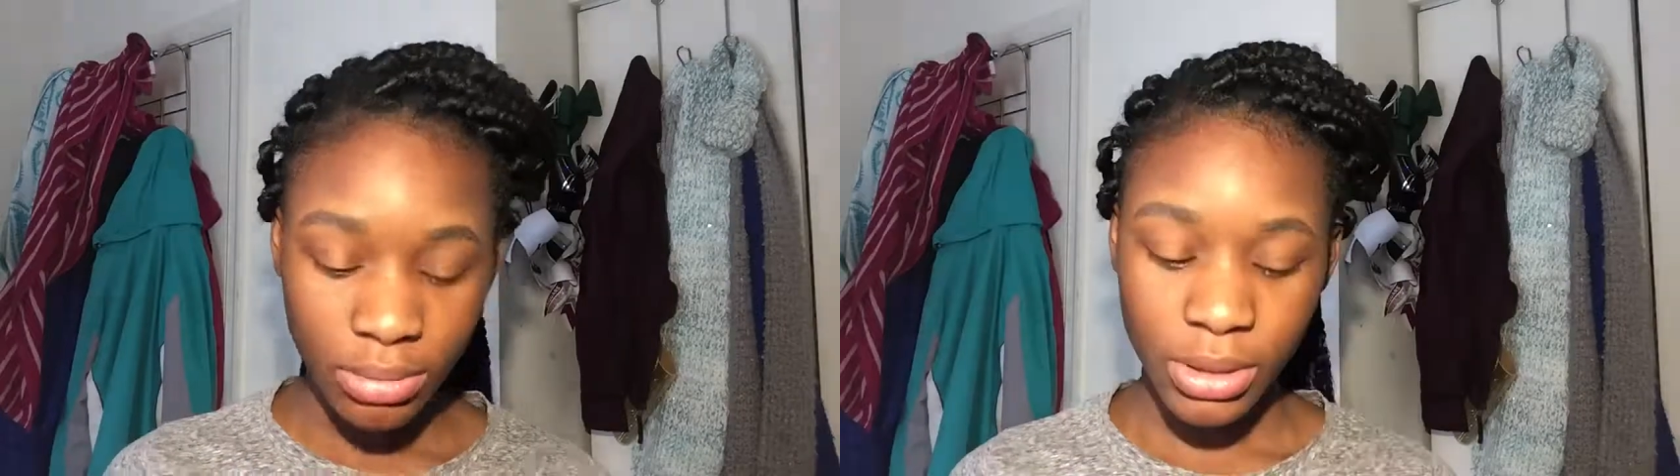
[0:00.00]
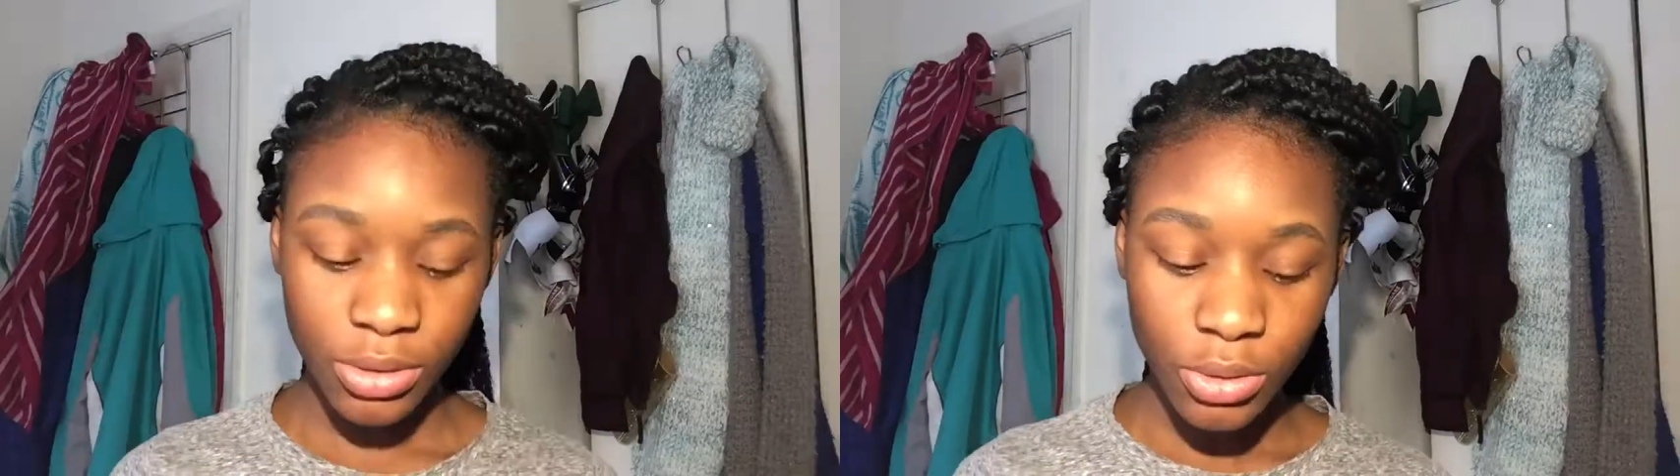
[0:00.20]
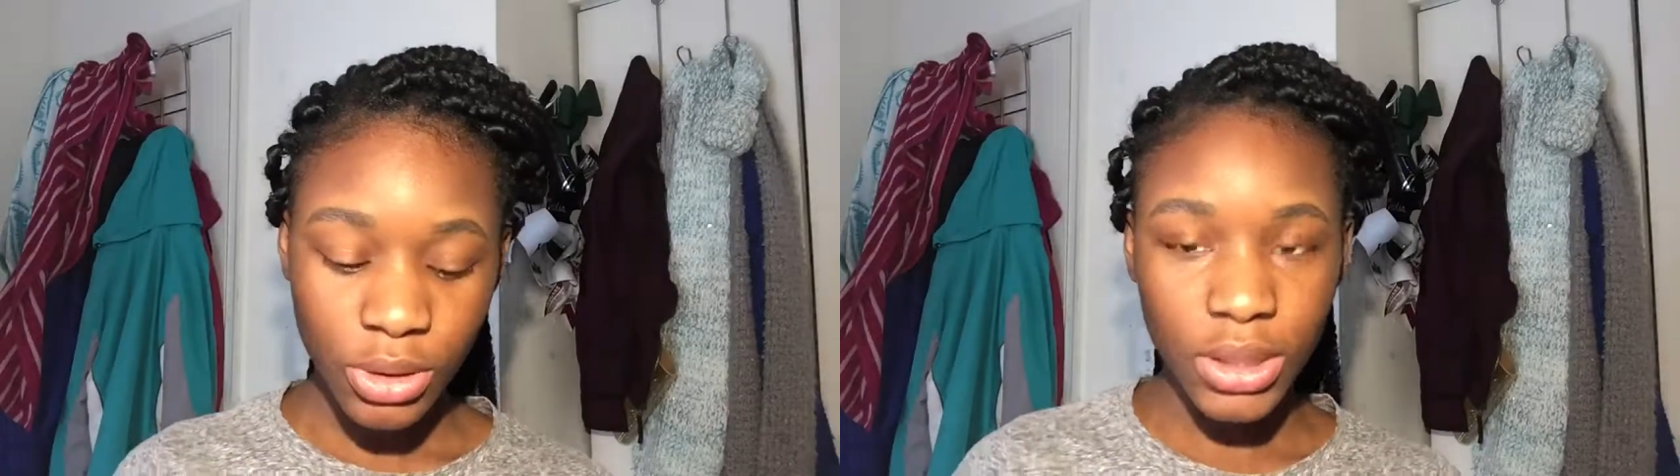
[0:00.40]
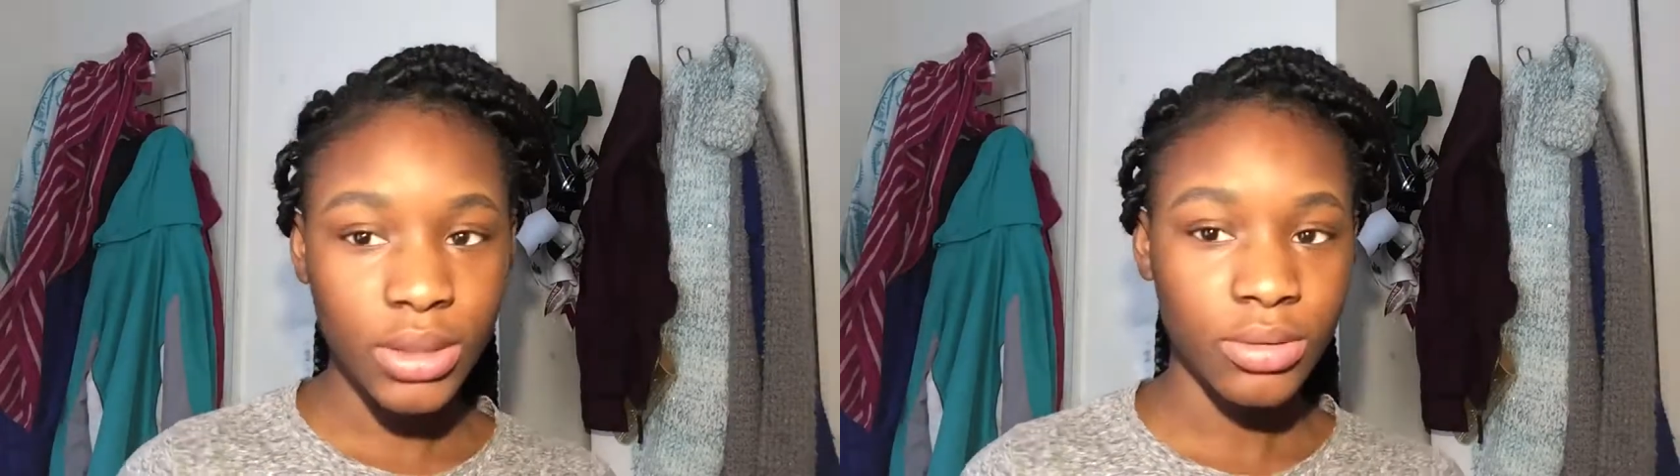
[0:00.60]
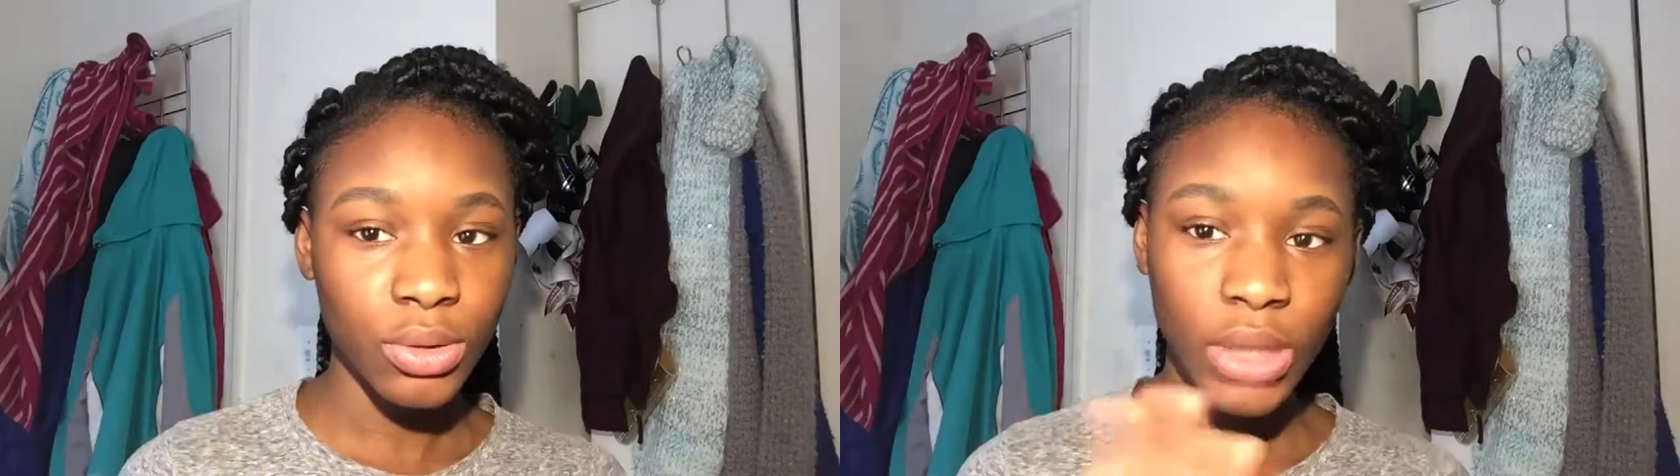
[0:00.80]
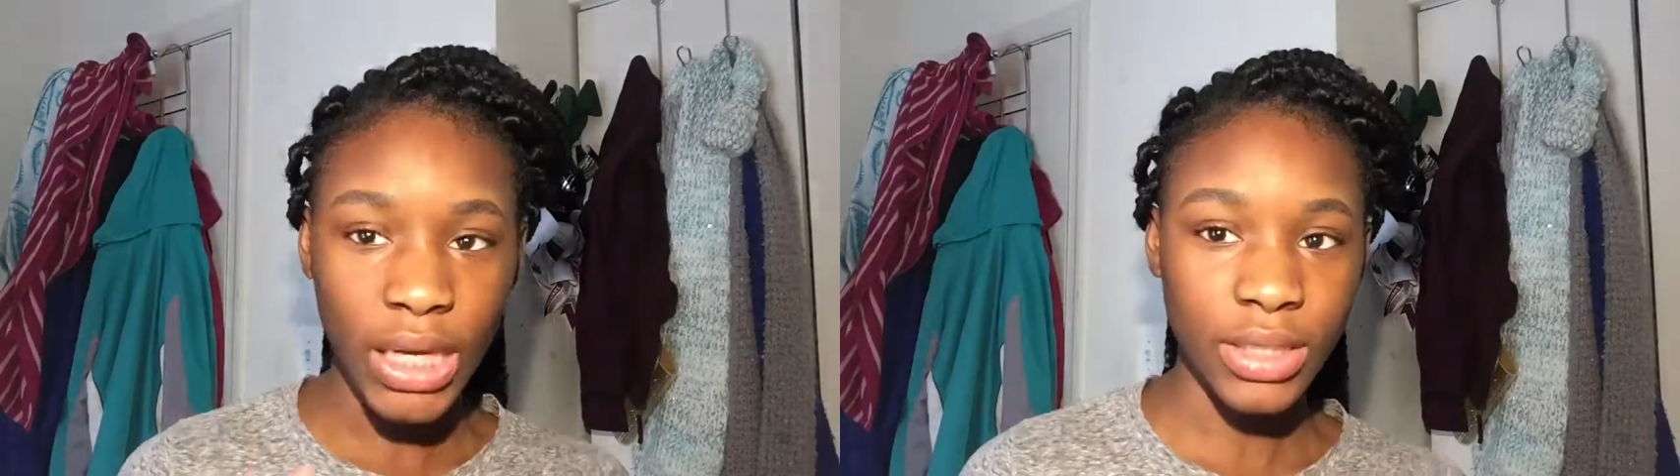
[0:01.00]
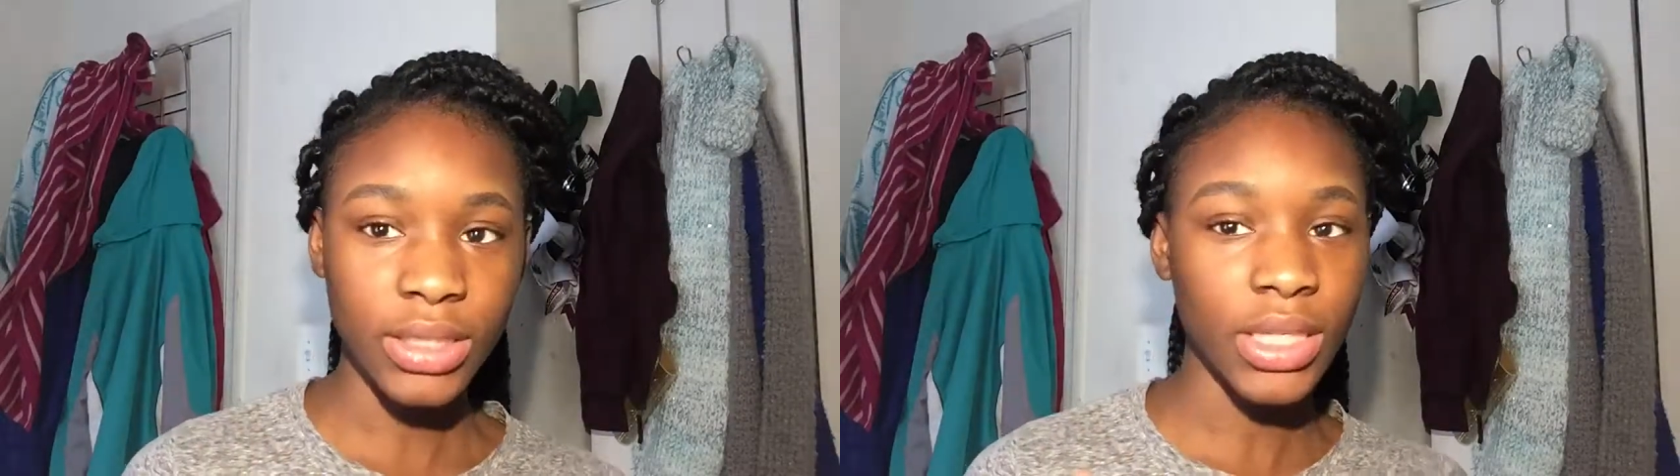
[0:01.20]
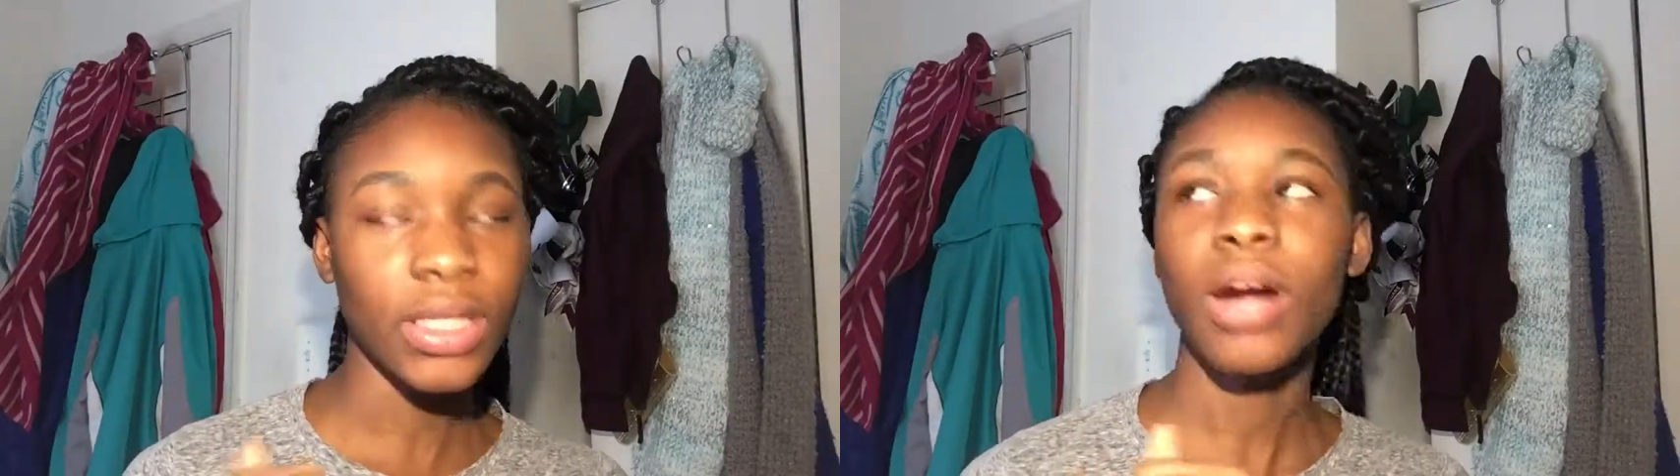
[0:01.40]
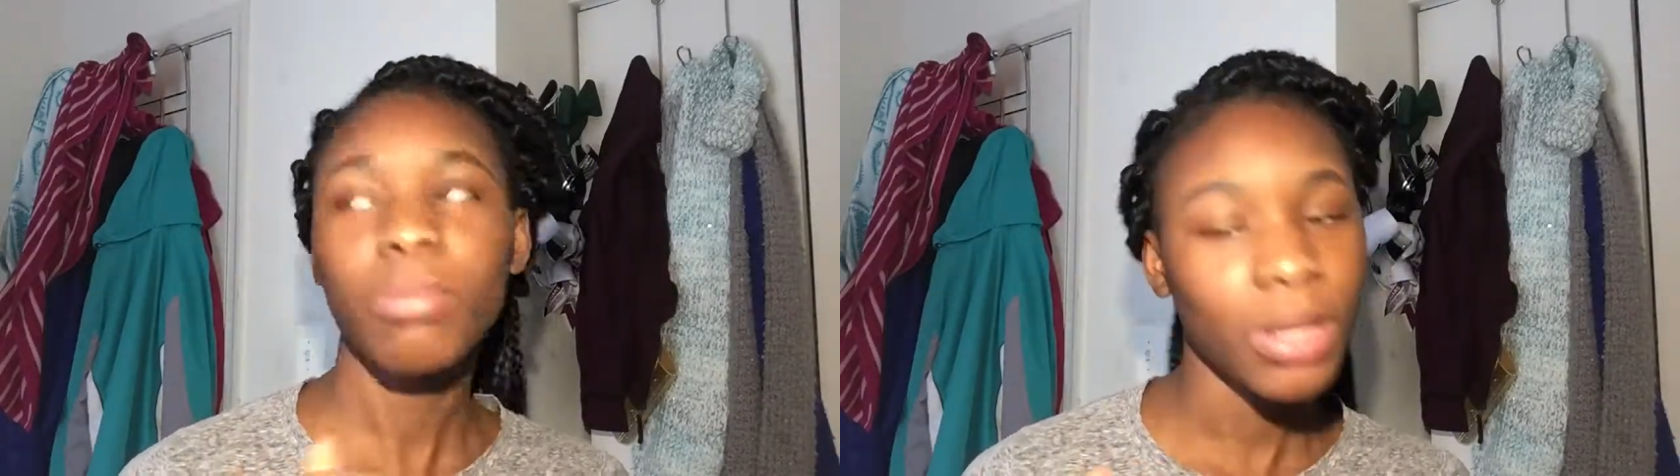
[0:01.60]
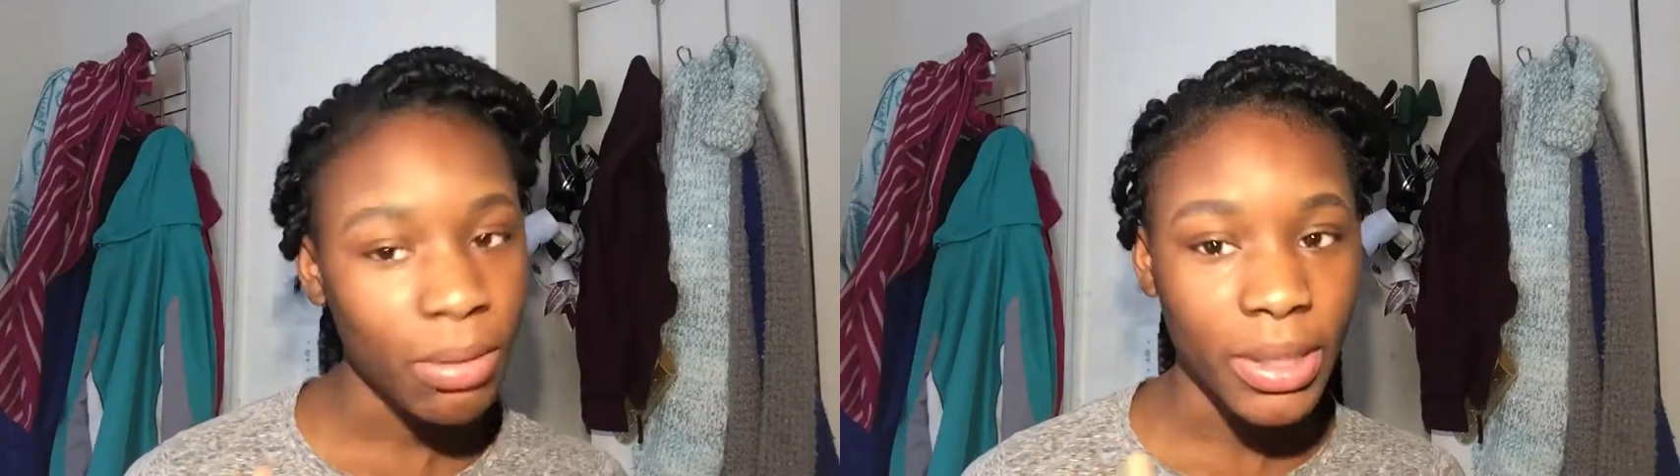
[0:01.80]
For school, who cares? Like, I don't
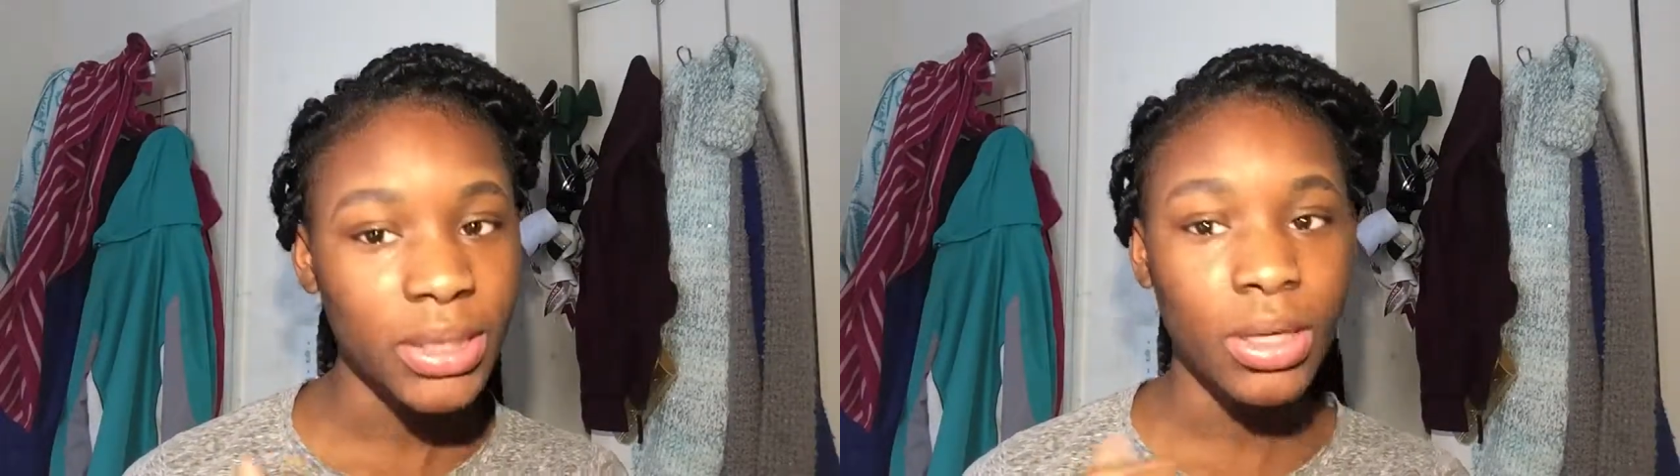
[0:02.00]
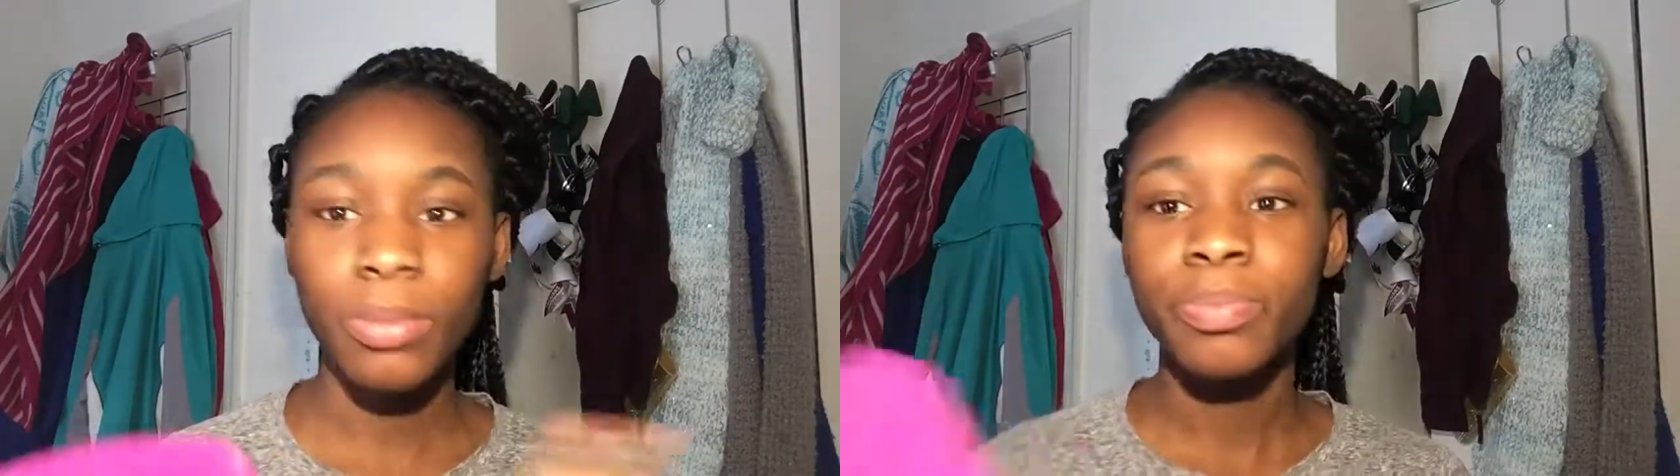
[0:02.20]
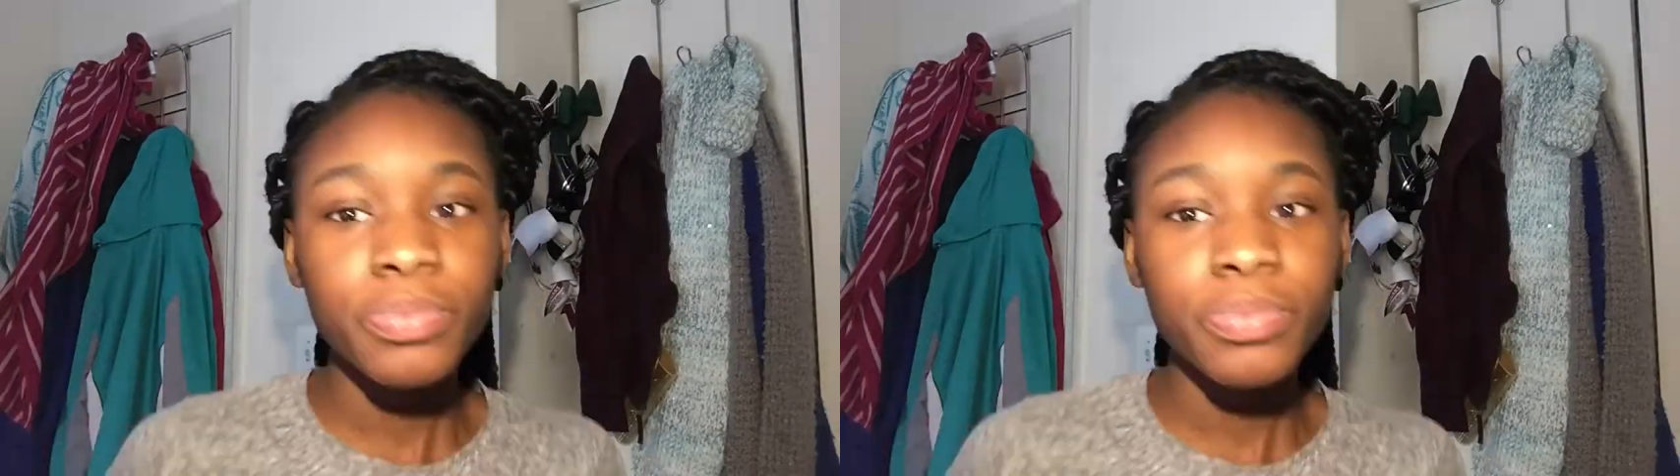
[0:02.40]
be that place, so.